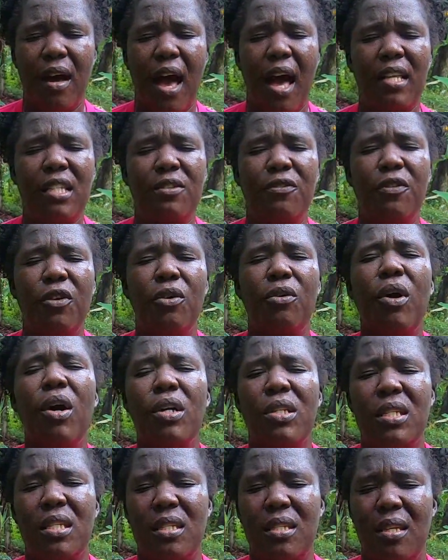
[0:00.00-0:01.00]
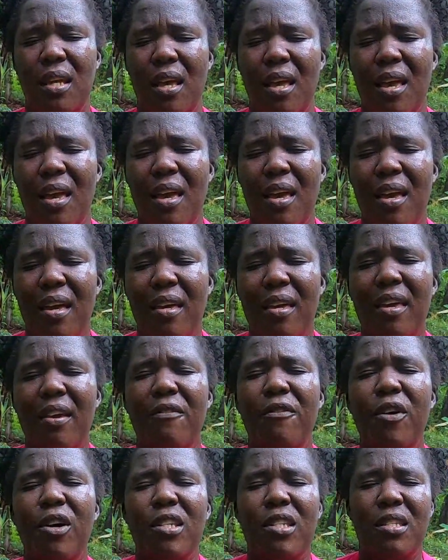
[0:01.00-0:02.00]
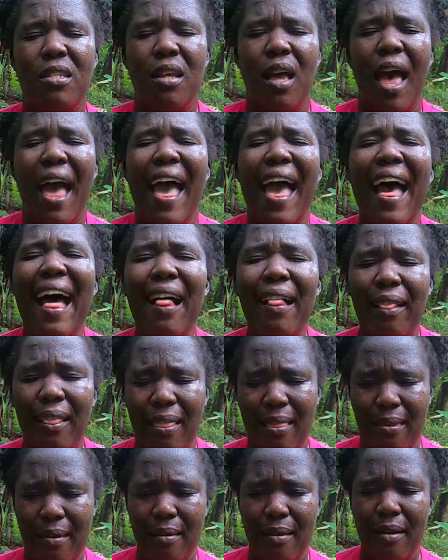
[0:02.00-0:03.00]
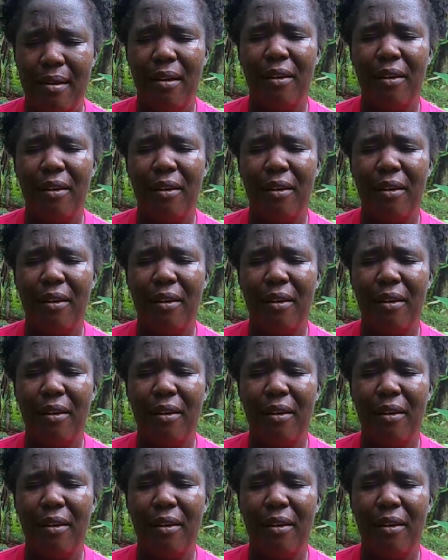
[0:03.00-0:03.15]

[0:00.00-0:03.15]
As for us, give us health,